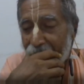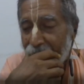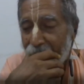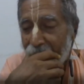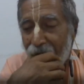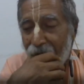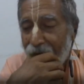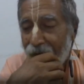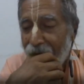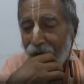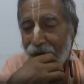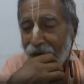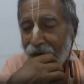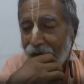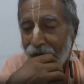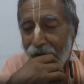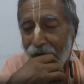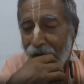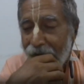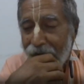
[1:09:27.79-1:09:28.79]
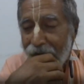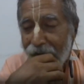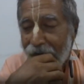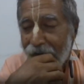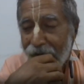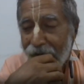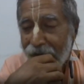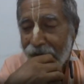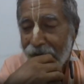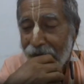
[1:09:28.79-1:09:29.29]
we are not crying.
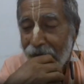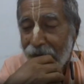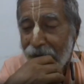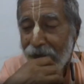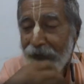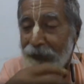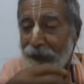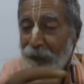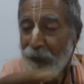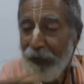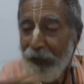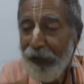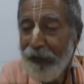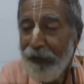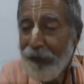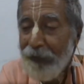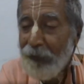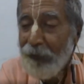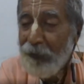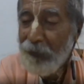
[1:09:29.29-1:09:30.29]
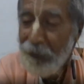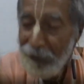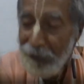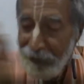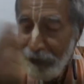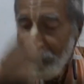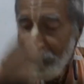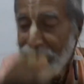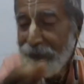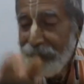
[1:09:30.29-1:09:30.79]
You know, that's why our
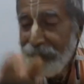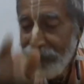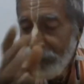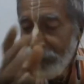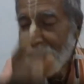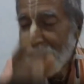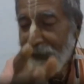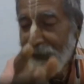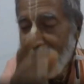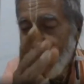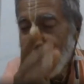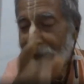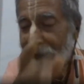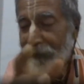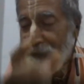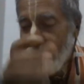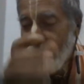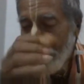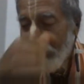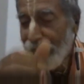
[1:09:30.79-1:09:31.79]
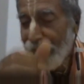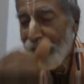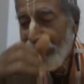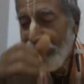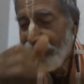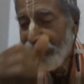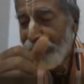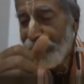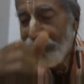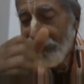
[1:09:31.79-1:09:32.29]
Gurudev is keep telling,
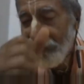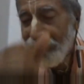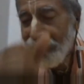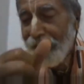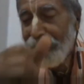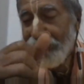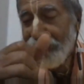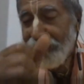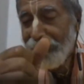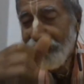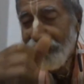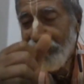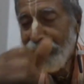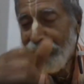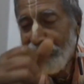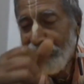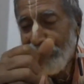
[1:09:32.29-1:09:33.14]
cry, cry, cry.